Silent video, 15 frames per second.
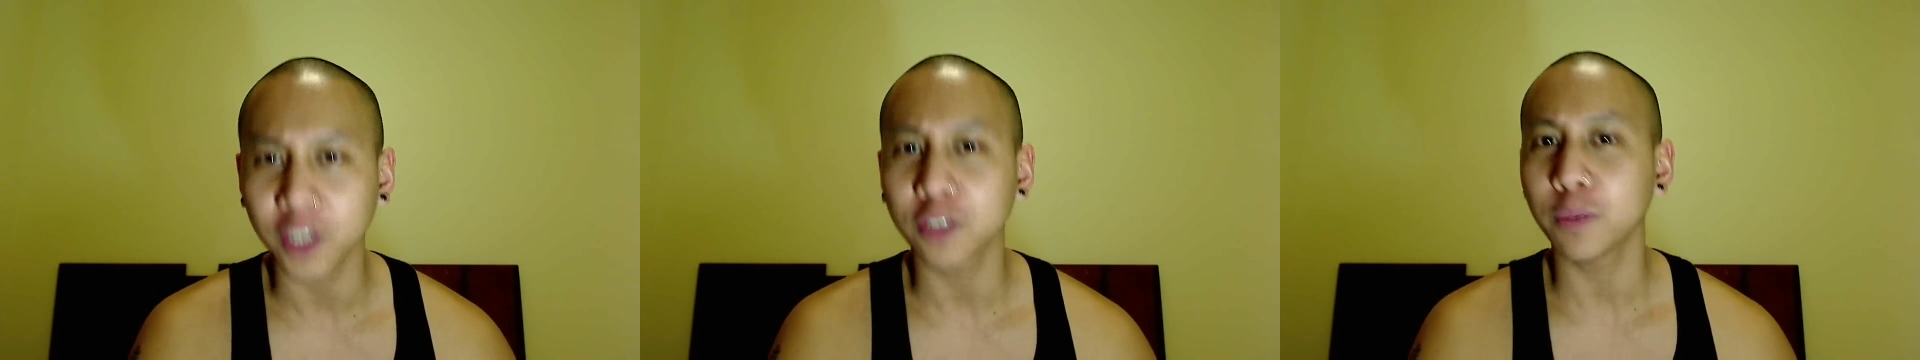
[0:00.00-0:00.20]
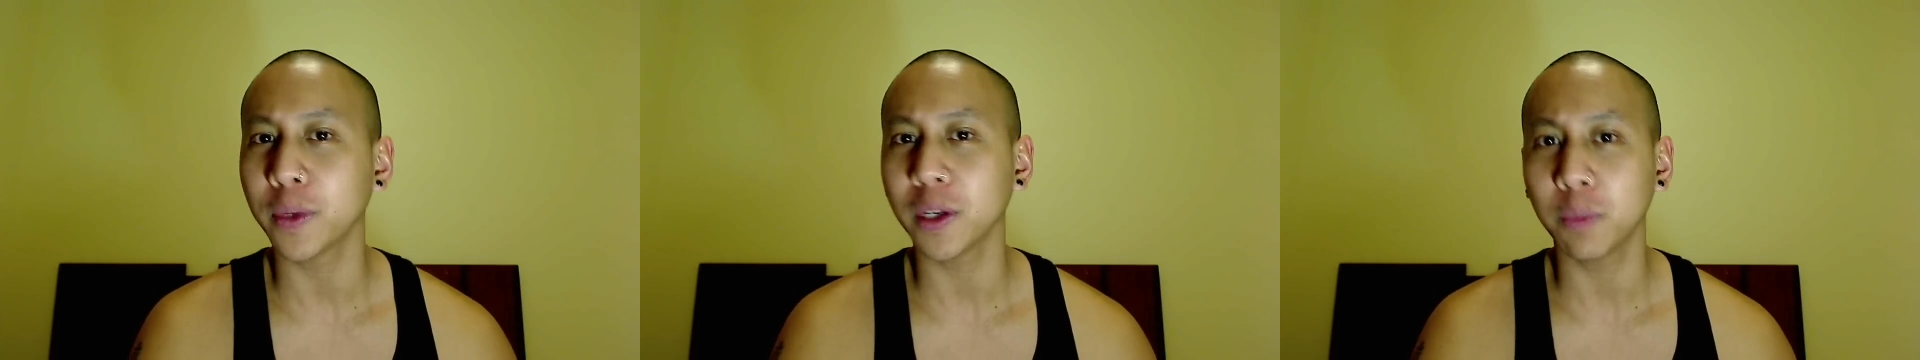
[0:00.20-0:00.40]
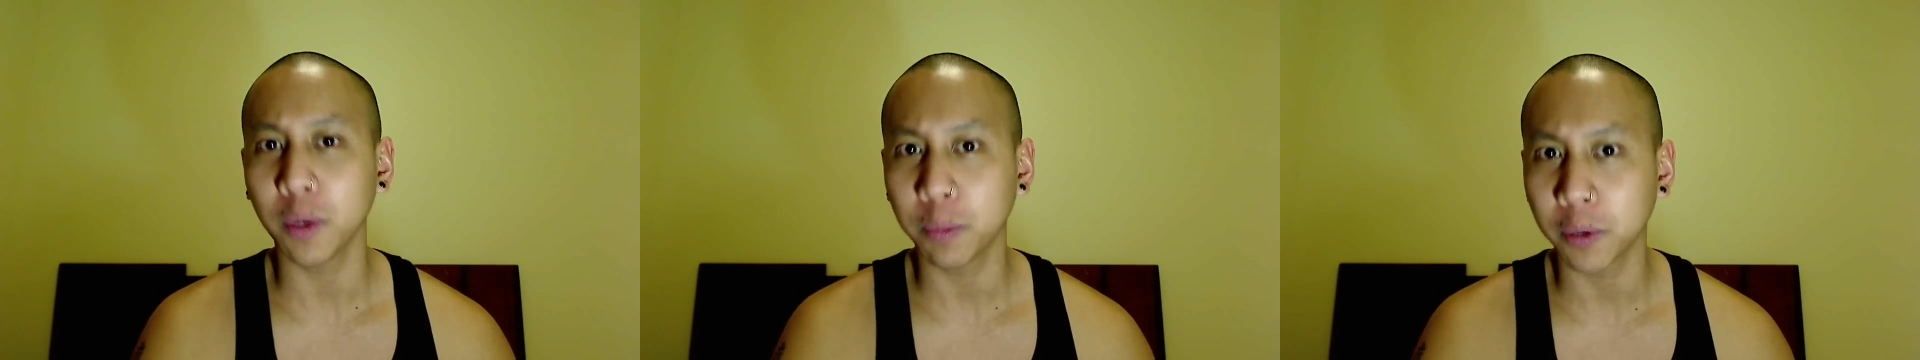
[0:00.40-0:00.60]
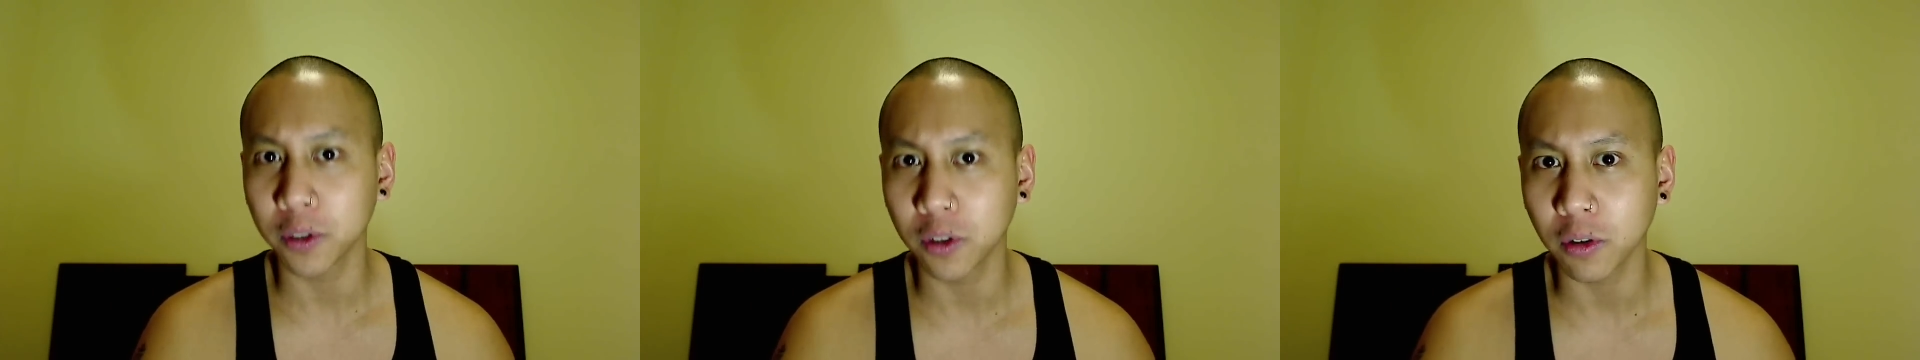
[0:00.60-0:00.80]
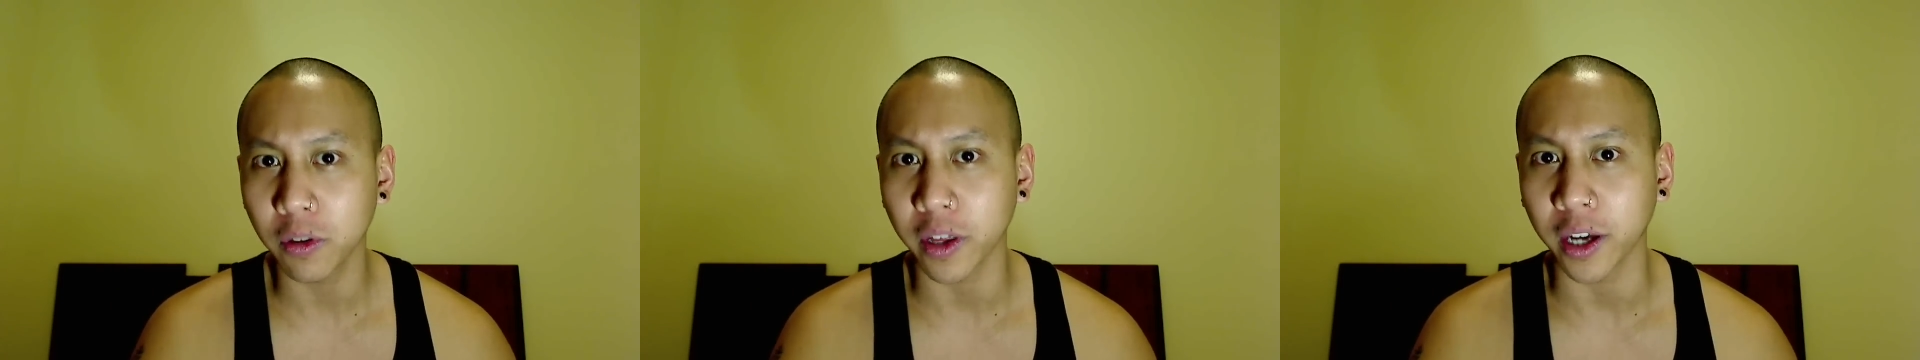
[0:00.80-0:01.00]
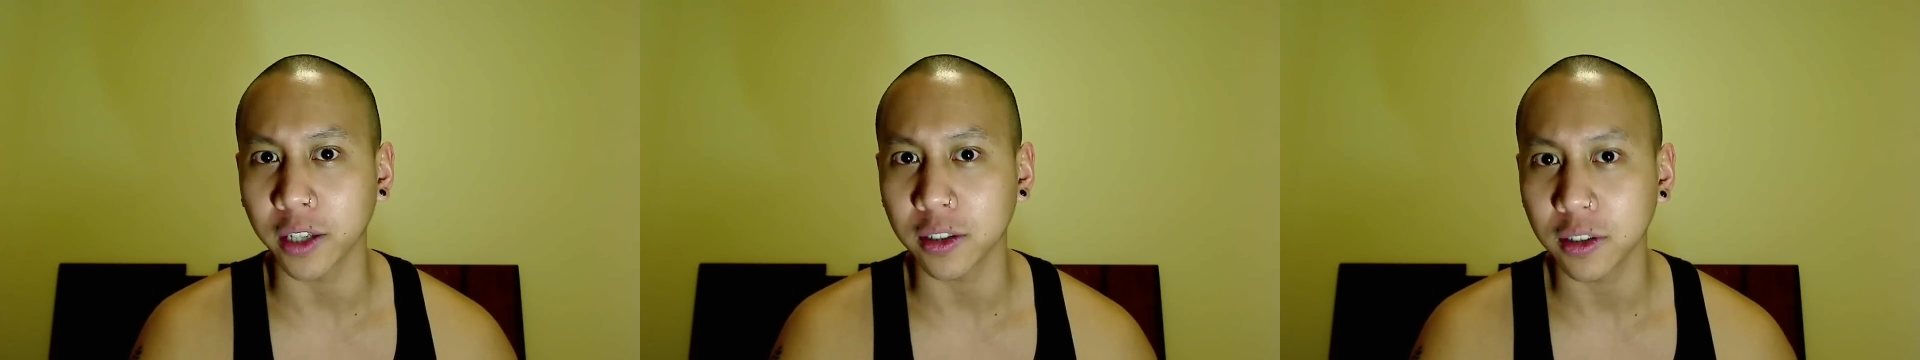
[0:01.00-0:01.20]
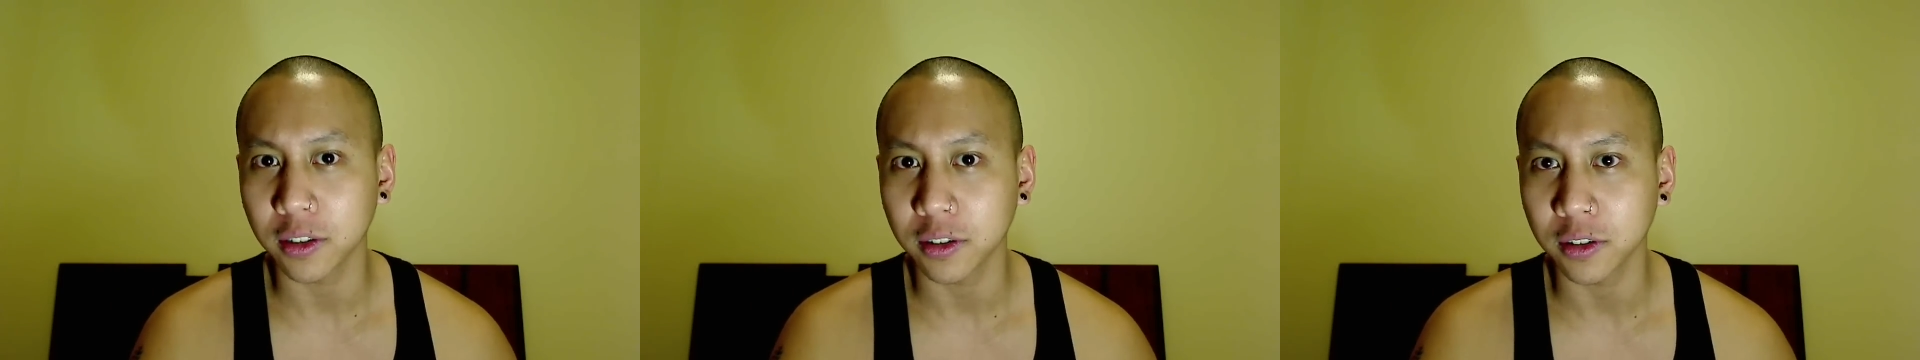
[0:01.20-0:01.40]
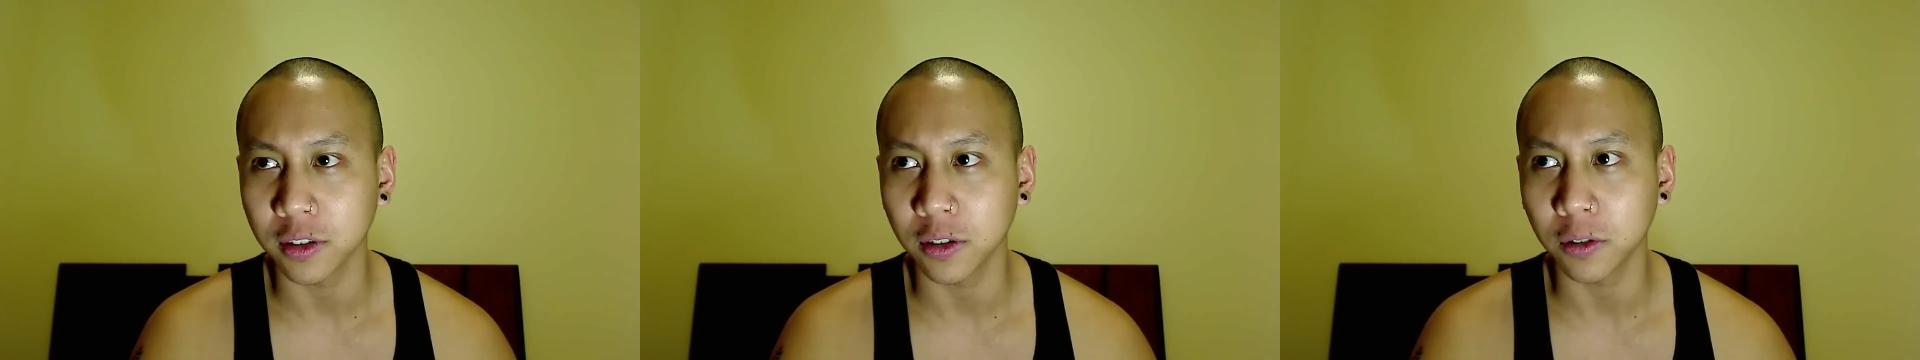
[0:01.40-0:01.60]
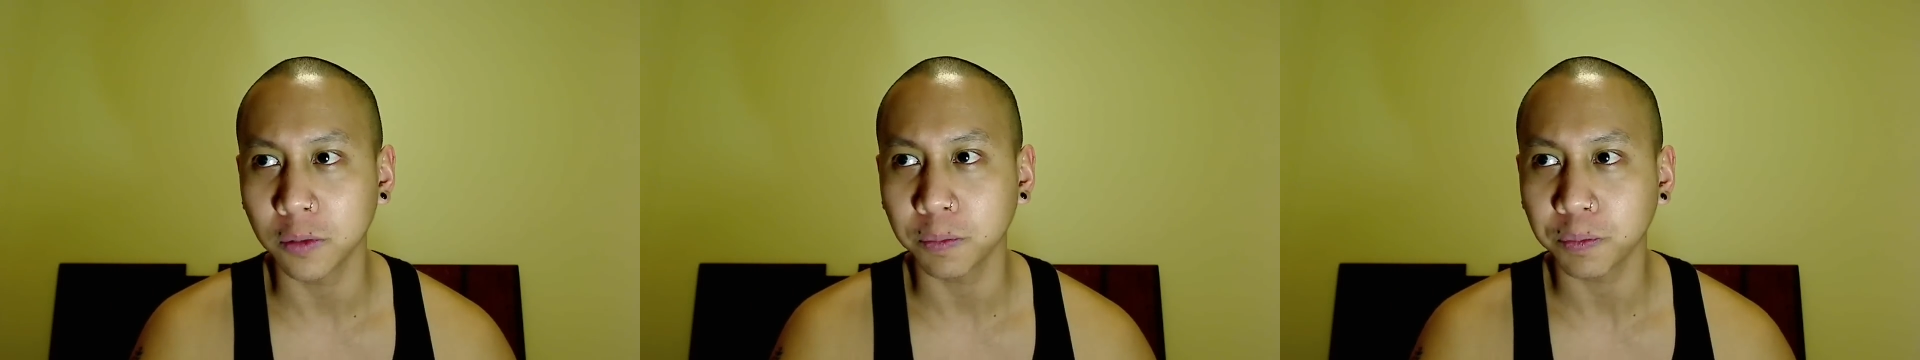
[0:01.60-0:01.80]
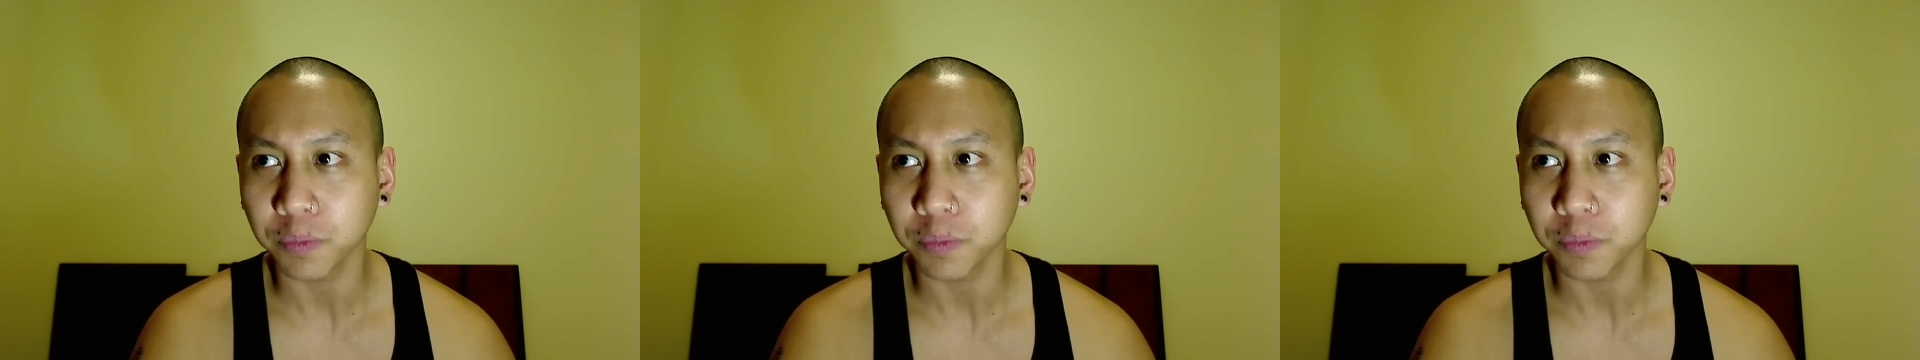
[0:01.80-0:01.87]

too many people know that, you know,